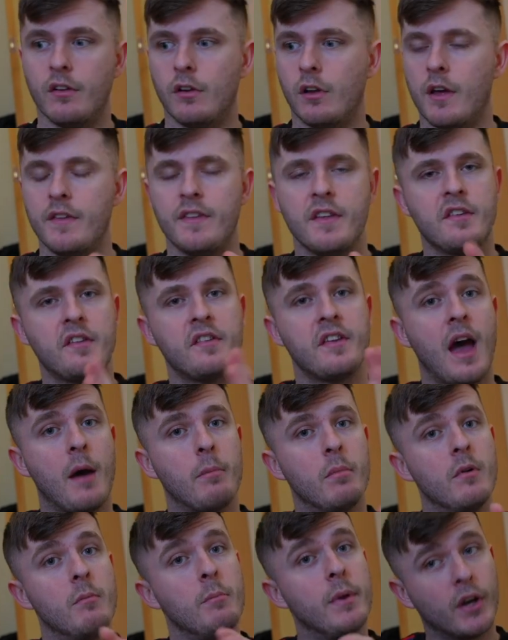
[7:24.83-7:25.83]
Like, this has
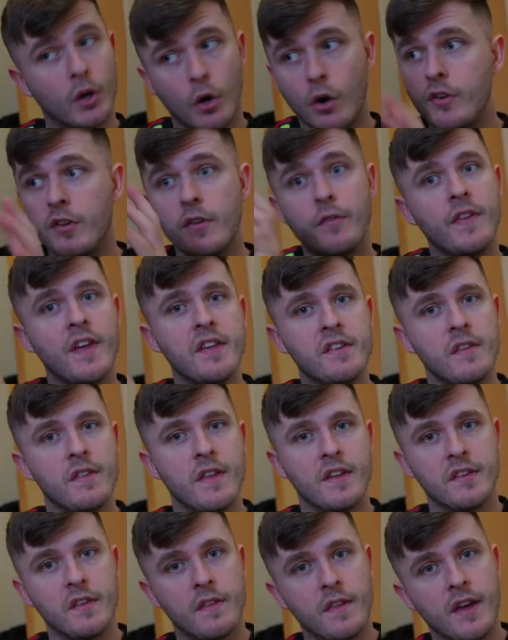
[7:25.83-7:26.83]
happened because of this and
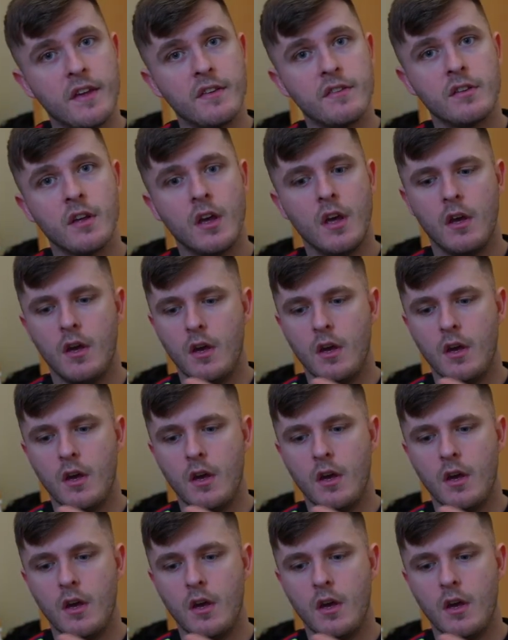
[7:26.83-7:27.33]
this and this,